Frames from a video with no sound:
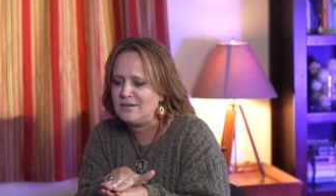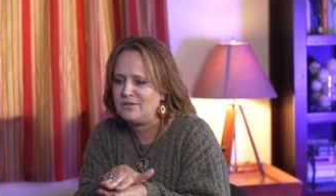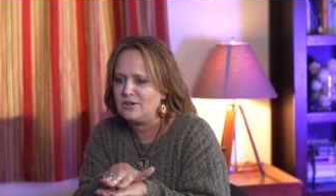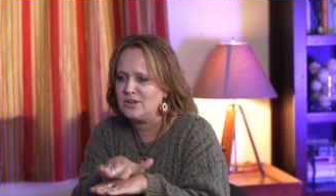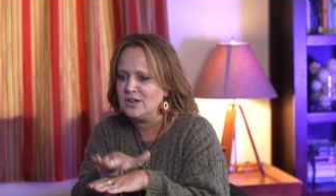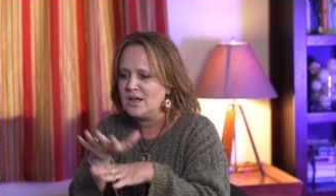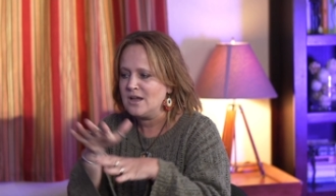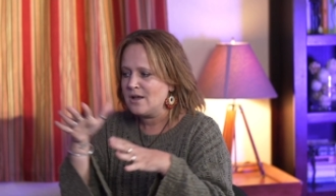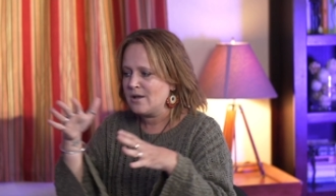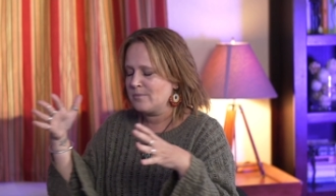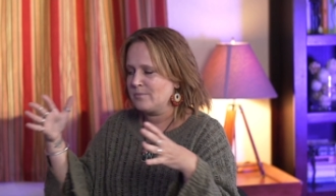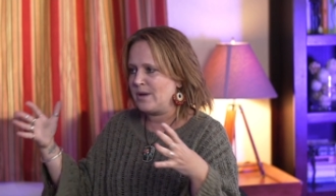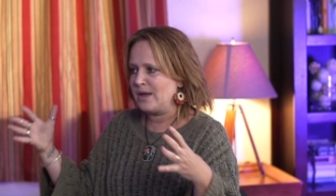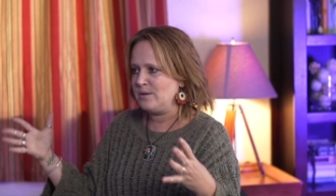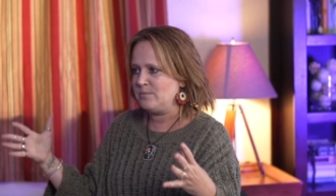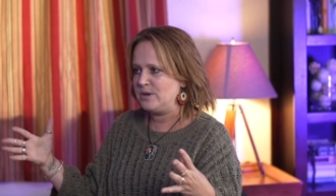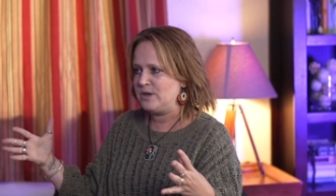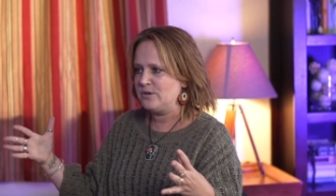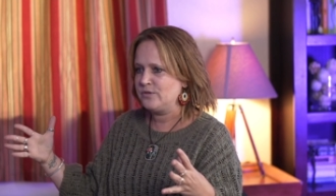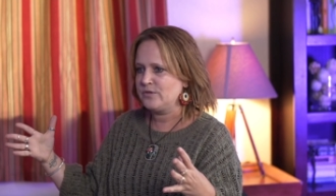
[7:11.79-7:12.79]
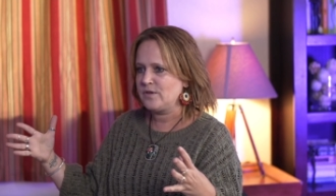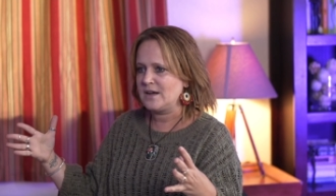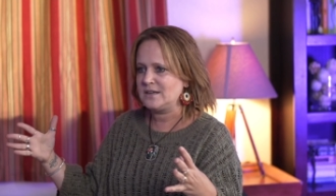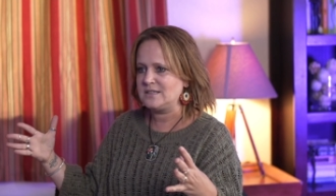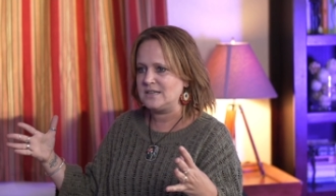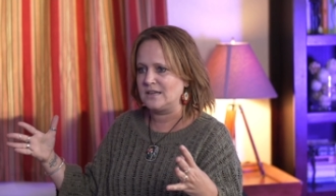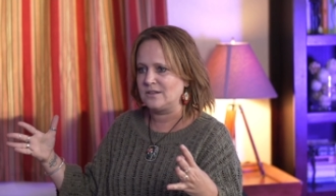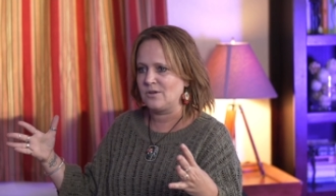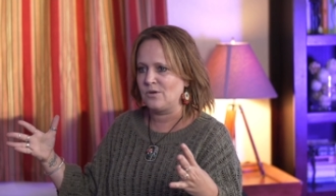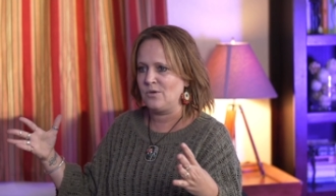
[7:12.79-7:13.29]
level, might be
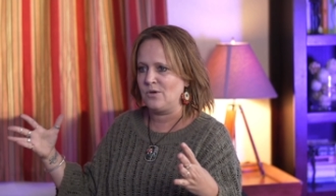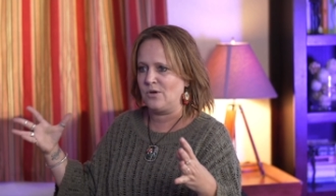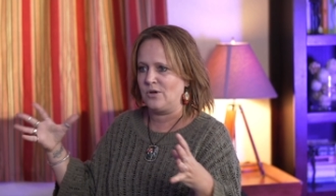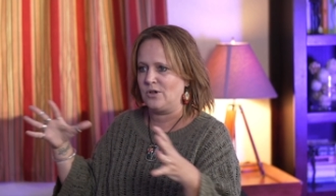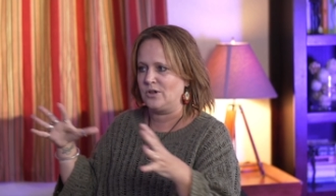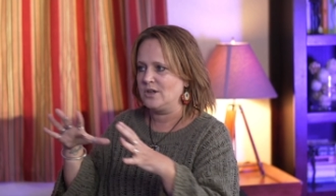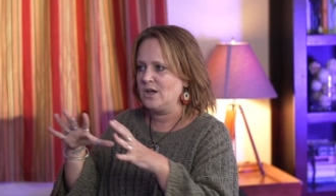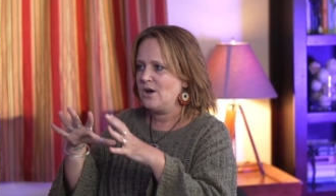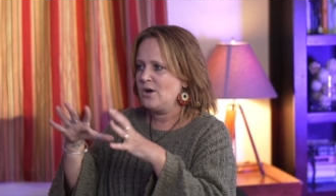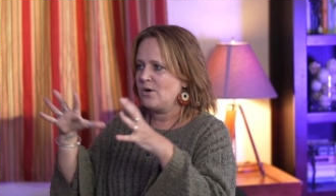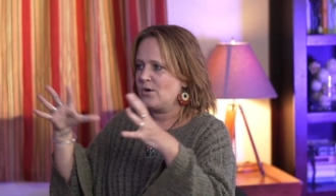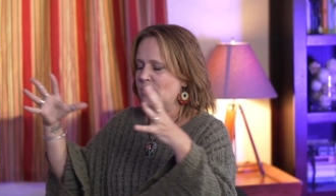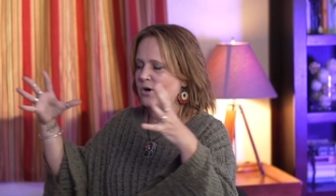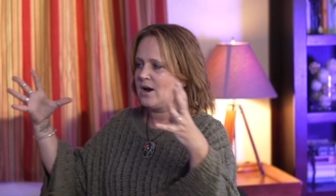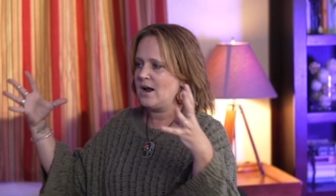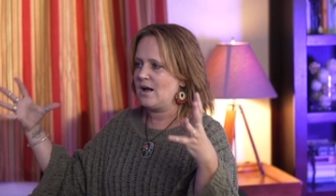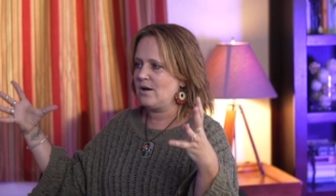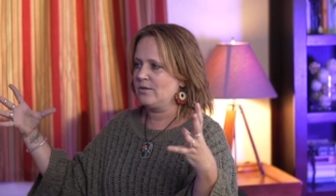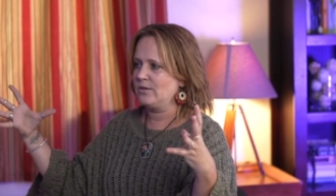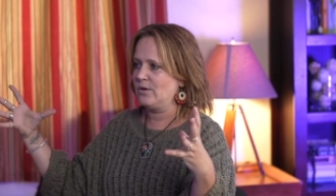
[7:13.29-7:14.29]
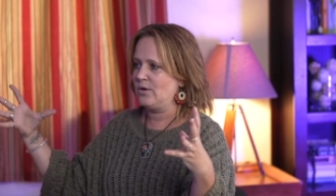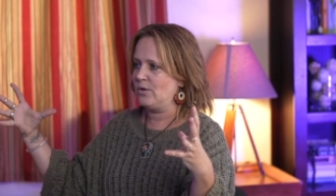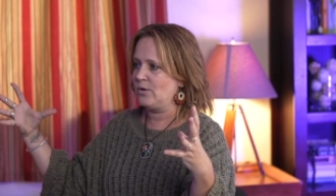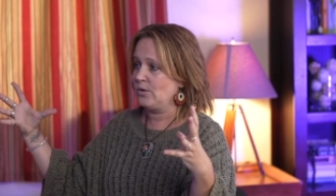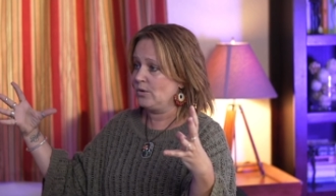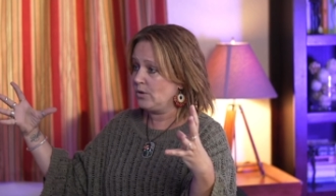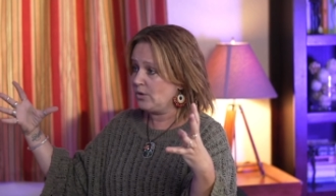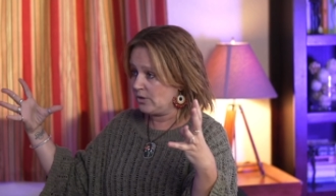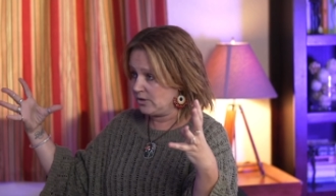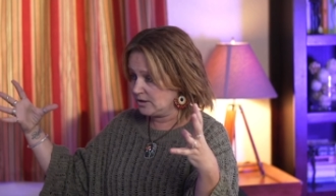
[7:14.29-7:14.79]
affecting the whole, or how the
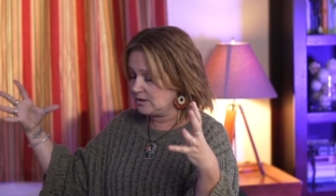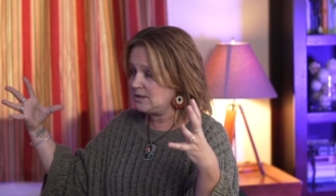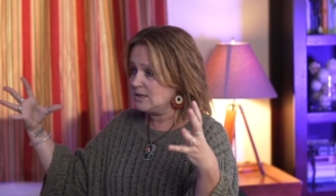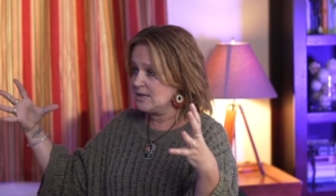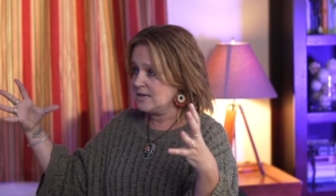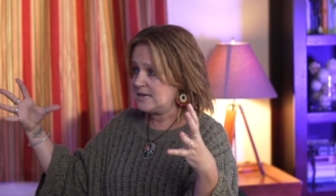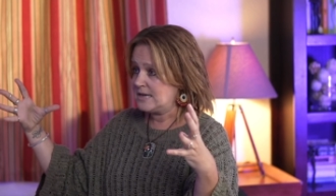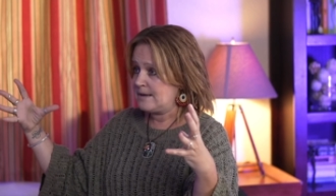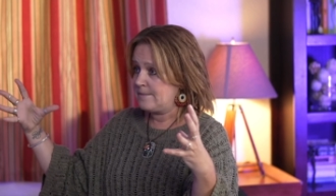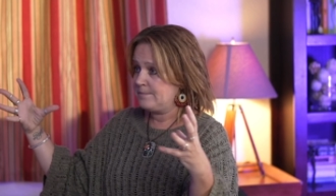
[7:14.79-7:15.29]
whole